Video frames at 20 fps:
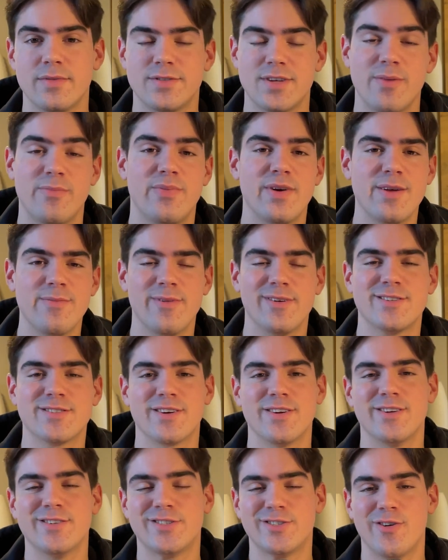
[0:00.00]
So I'm pretty
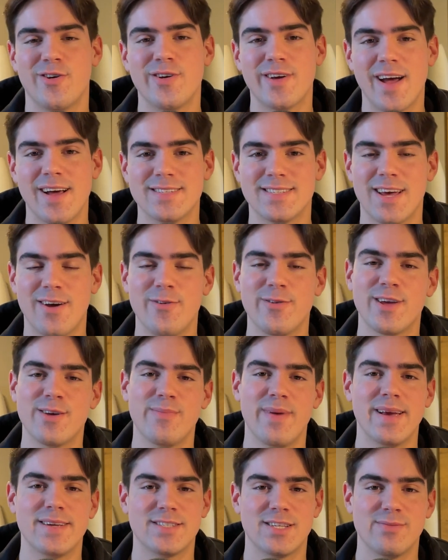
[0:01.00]
much going to show you guys how you
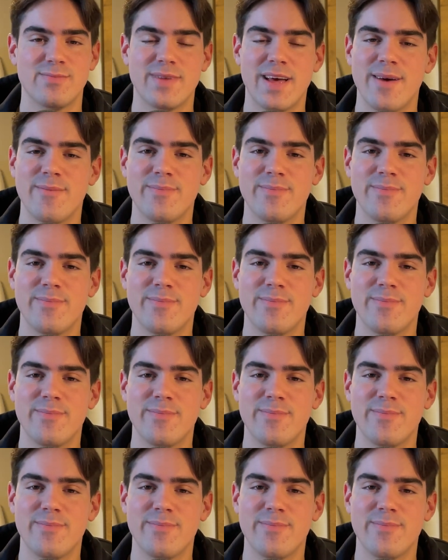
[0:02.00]
can make some